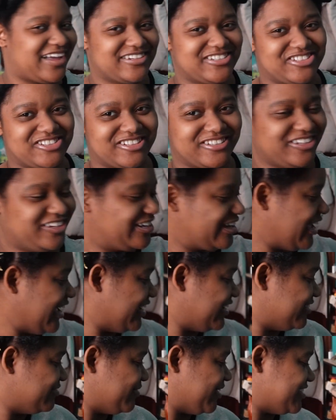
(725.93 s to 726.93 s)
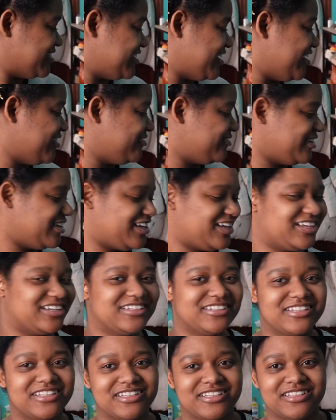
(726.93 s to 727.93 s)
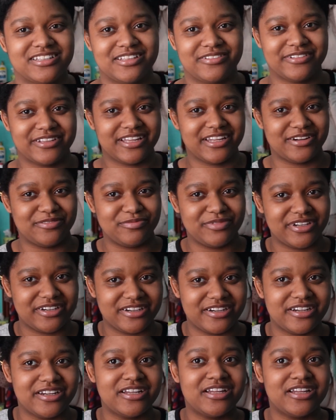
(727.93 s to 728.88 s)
I should look at it myself, huh? Let me get a mirror.